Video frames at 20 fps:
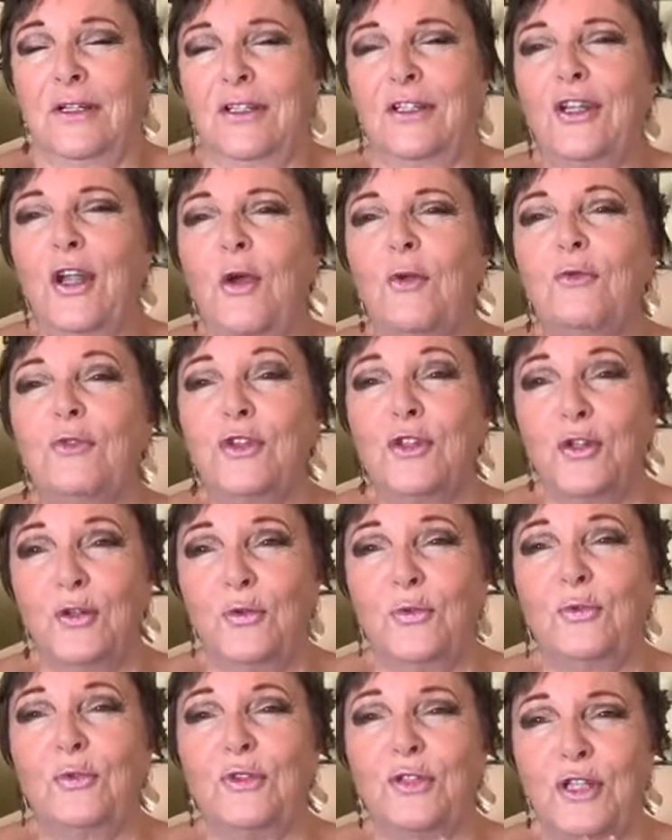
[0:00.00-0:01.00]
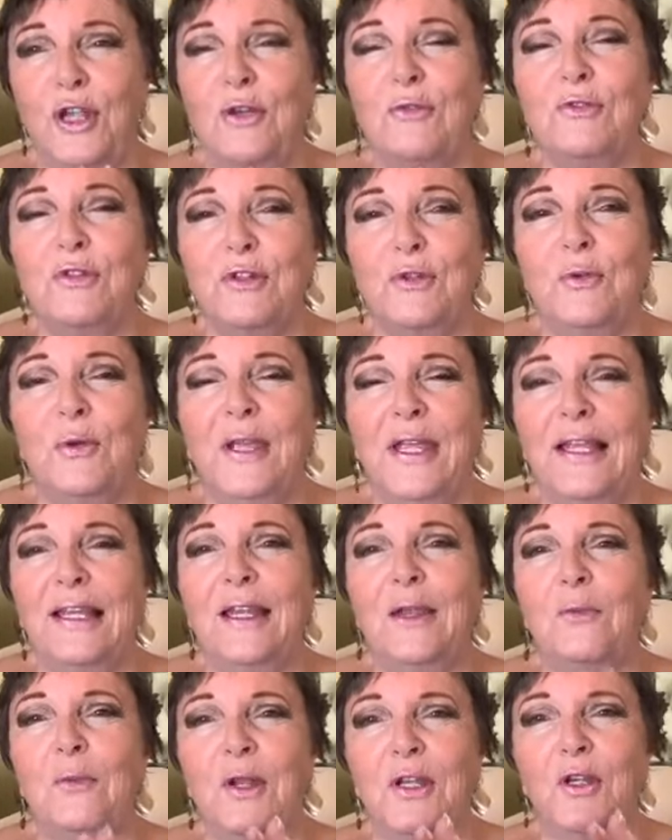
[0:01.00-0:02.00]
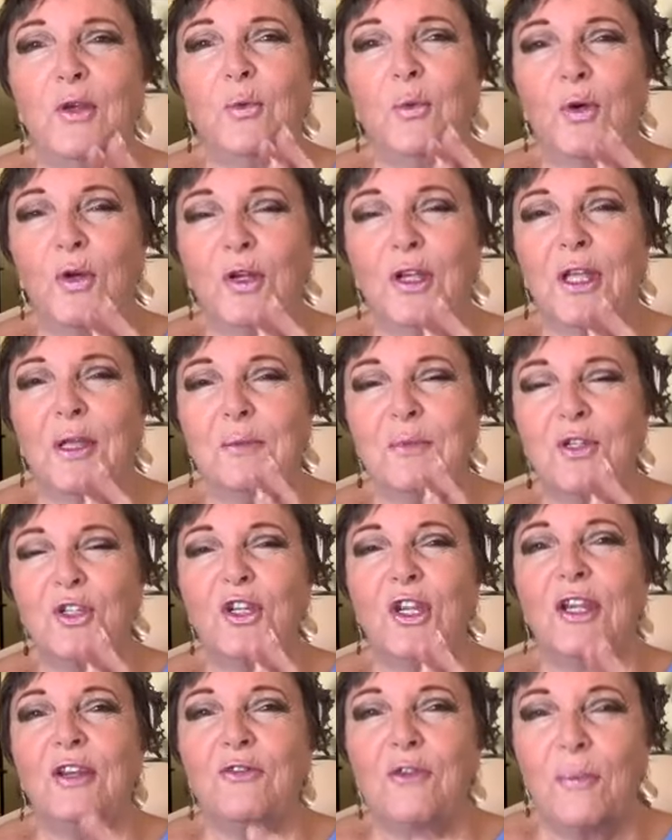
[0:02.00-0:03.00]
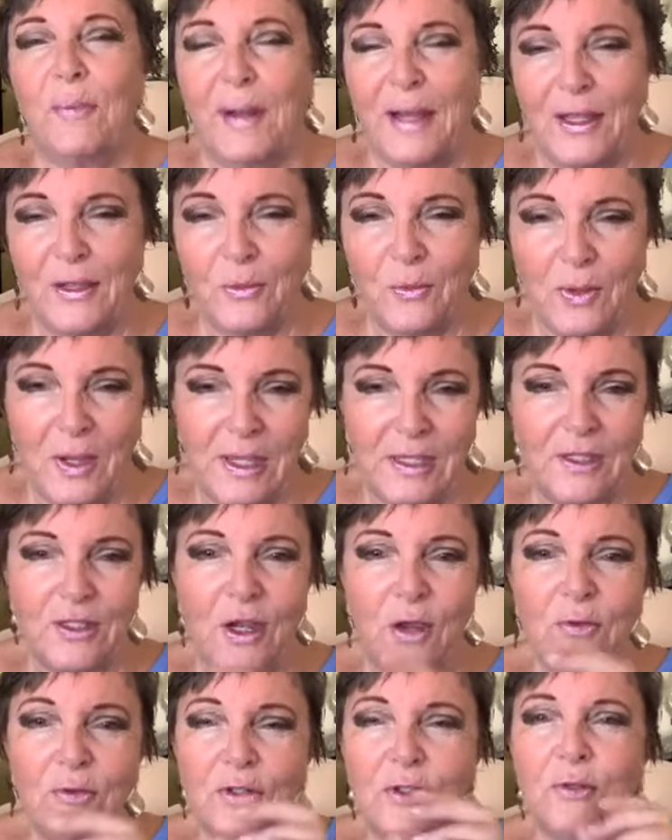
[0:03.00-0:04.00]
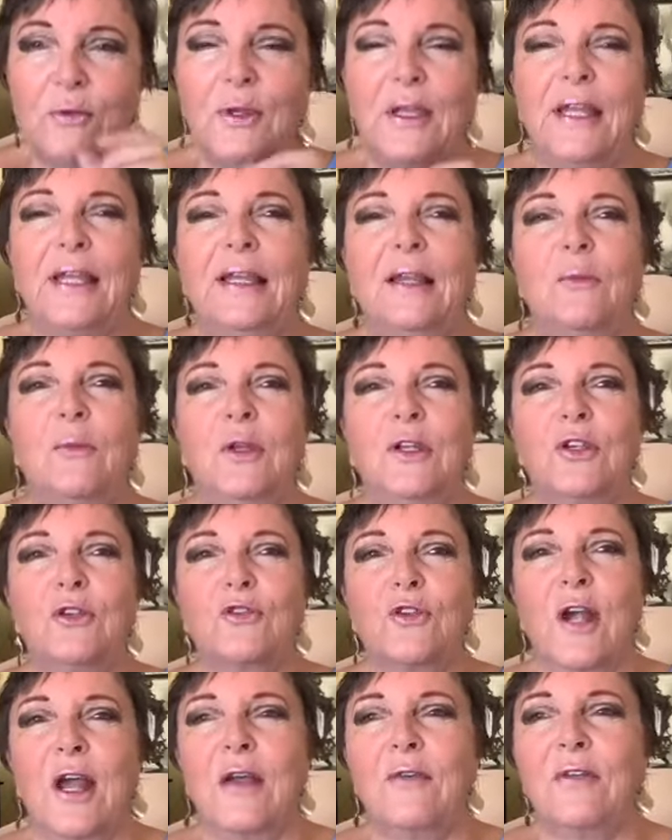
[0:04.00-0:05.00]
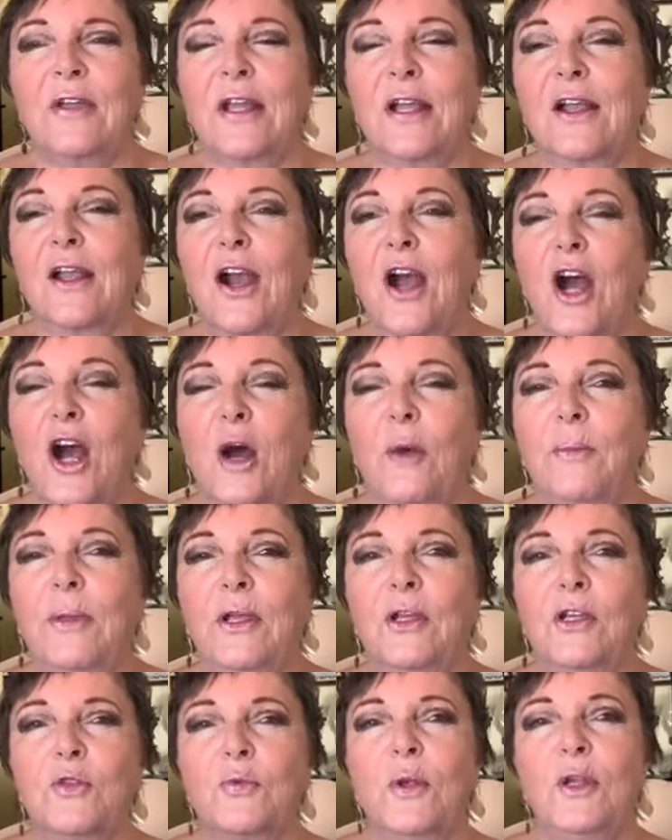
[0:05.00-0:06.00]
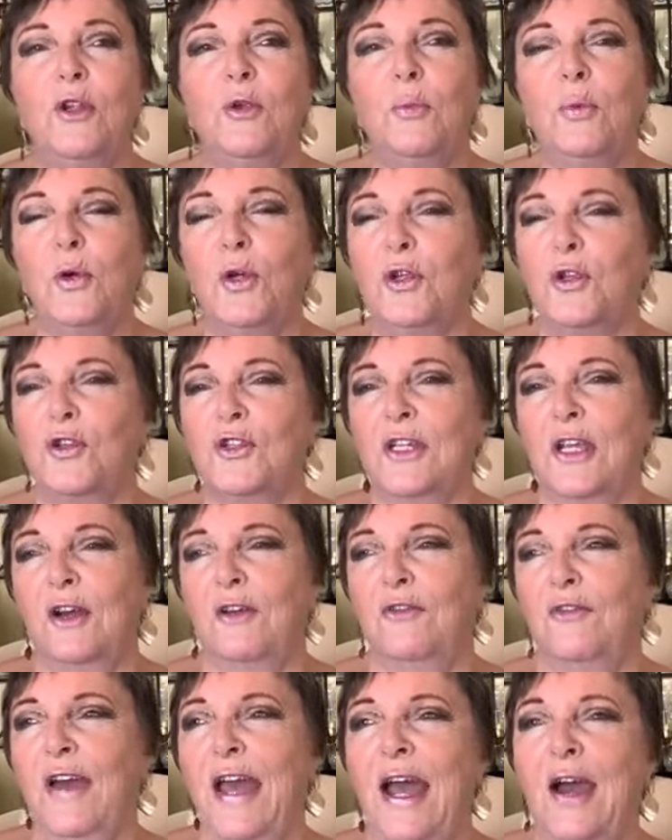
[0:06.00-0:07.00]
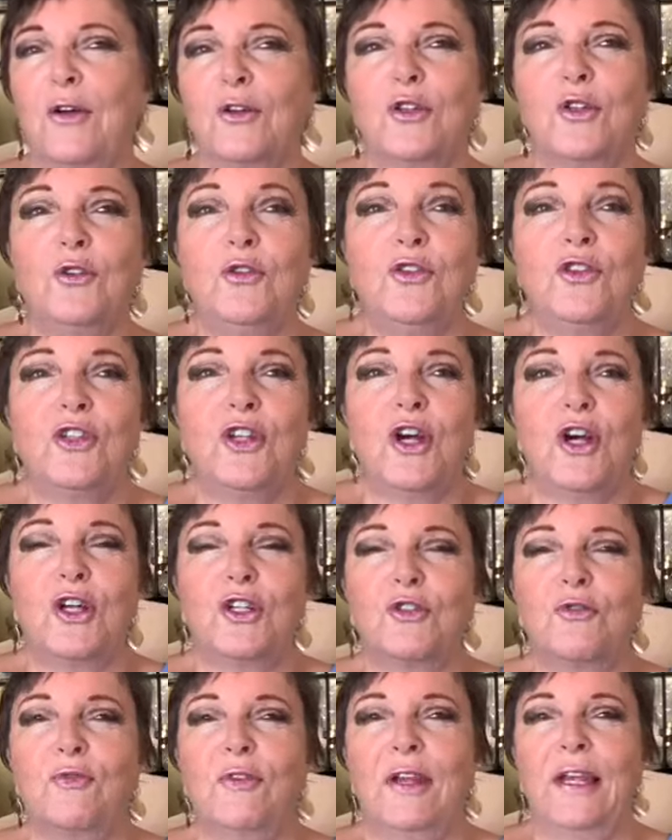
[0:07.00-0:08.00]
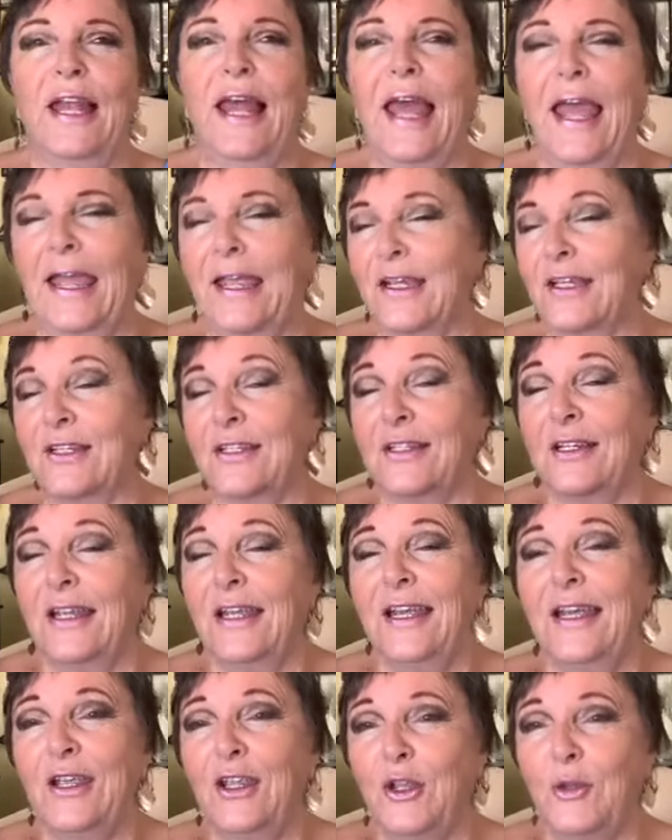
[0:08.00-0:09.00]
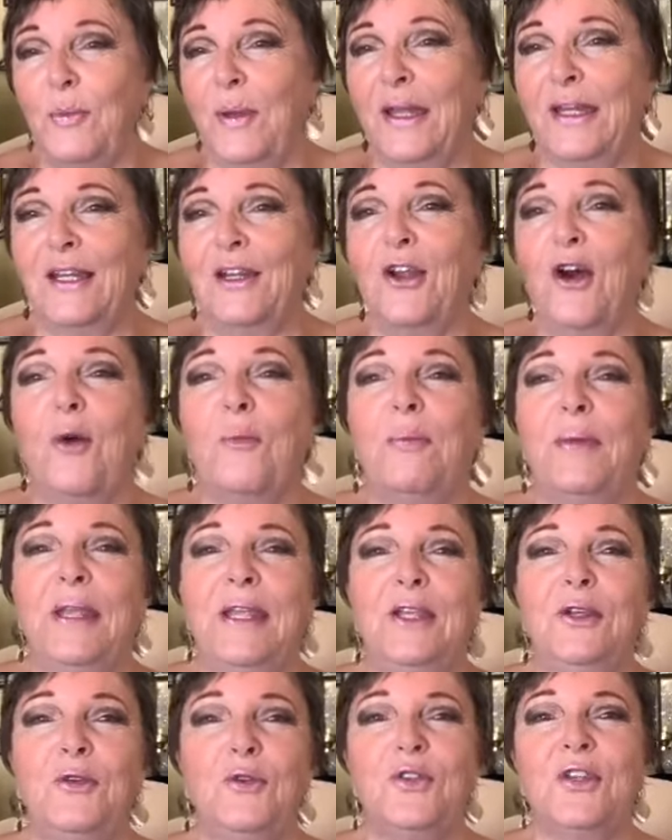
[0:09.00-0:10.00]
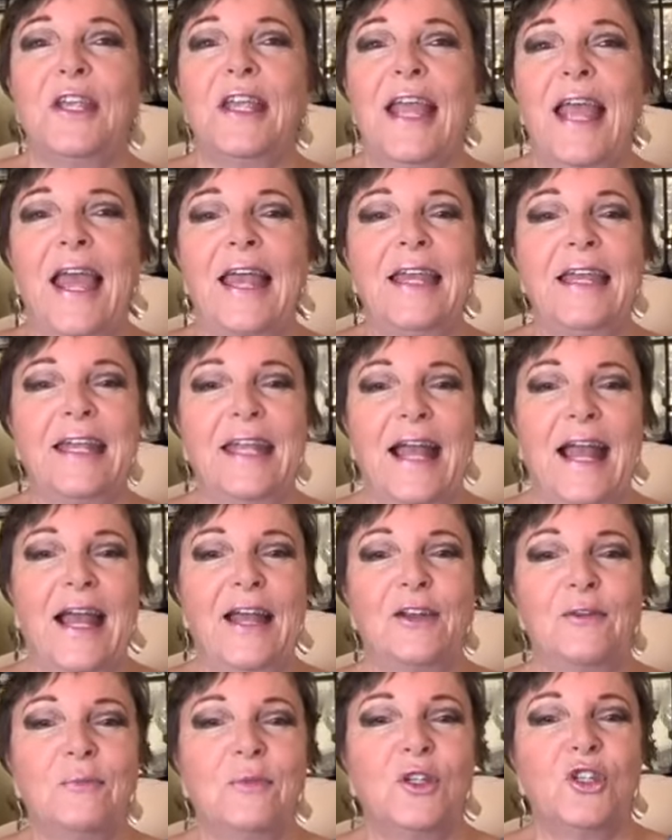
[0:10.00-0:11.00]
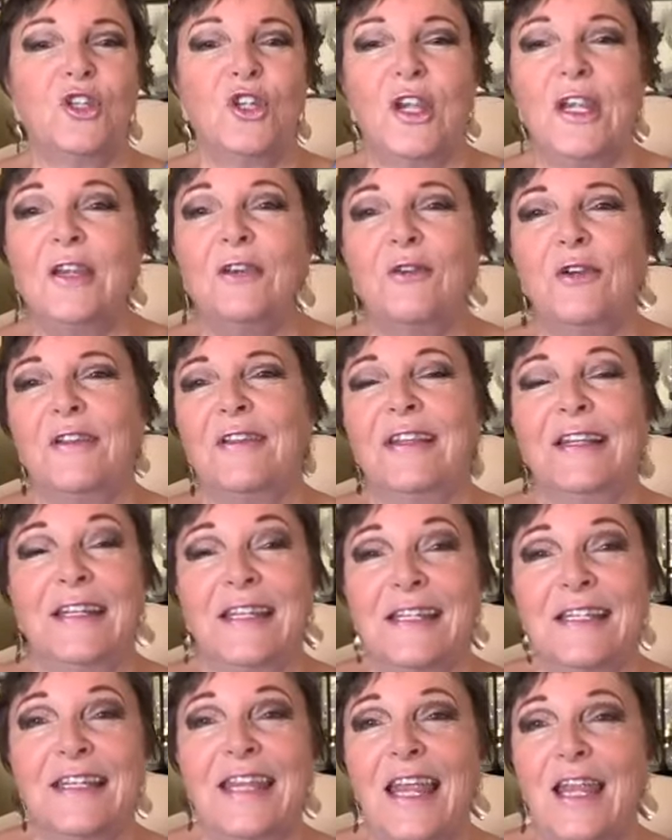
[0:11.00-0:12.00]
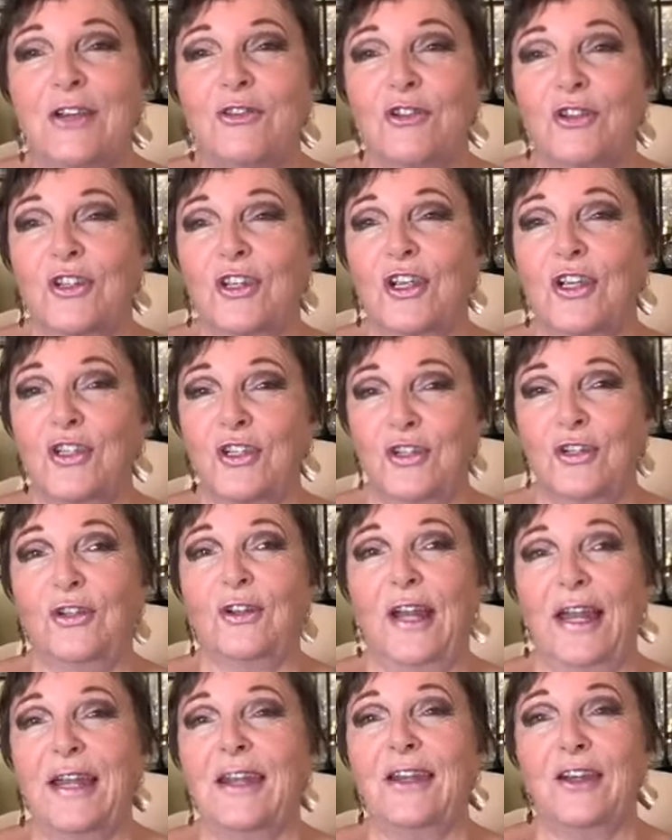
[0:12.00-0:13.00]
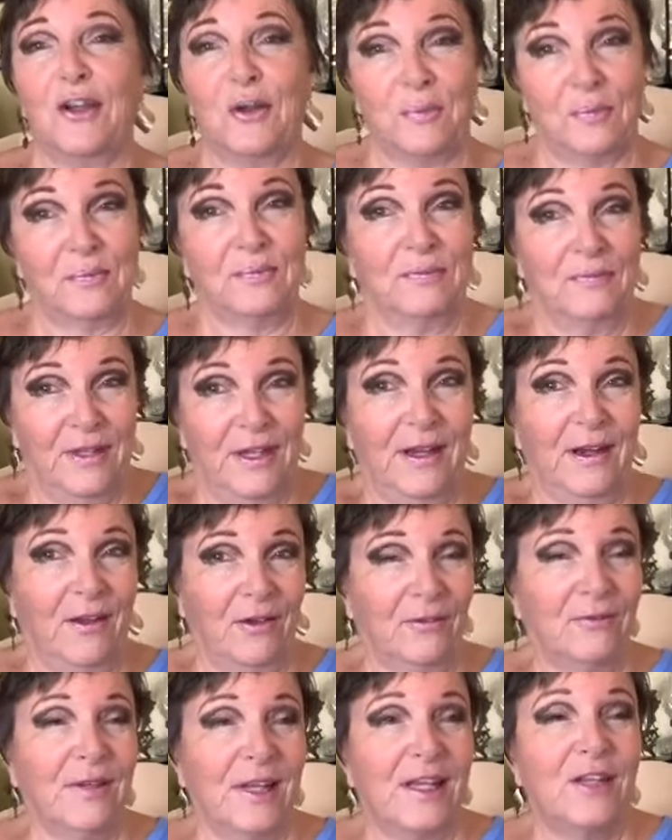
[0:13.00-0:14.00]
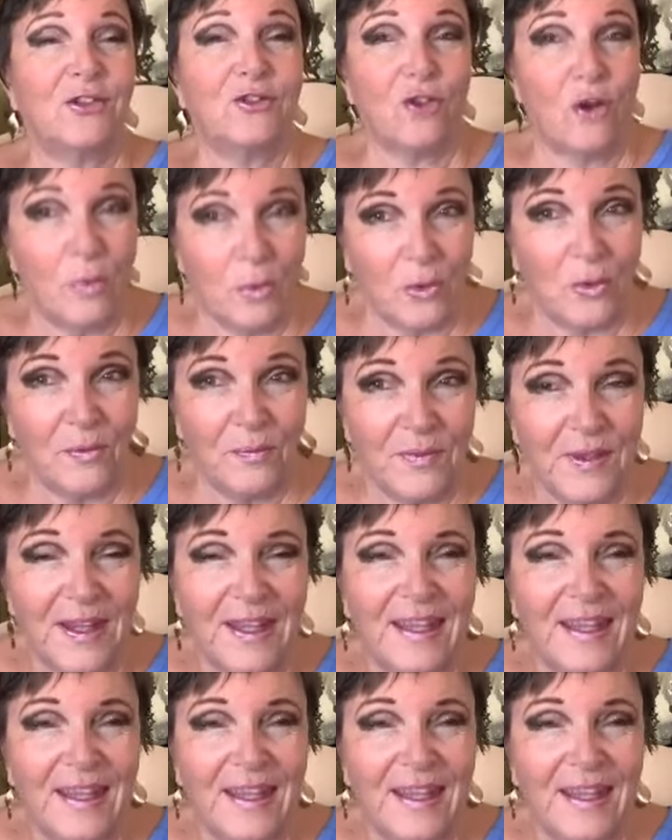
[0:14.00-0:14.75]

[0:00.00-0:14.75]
don't do don't do healing when you're working machinery by the way don't do healing when you're driving a car because when you put yourself out and you start to relax you better not be using any kind of machinery that is dangerous because you'll end up you know, in trouble.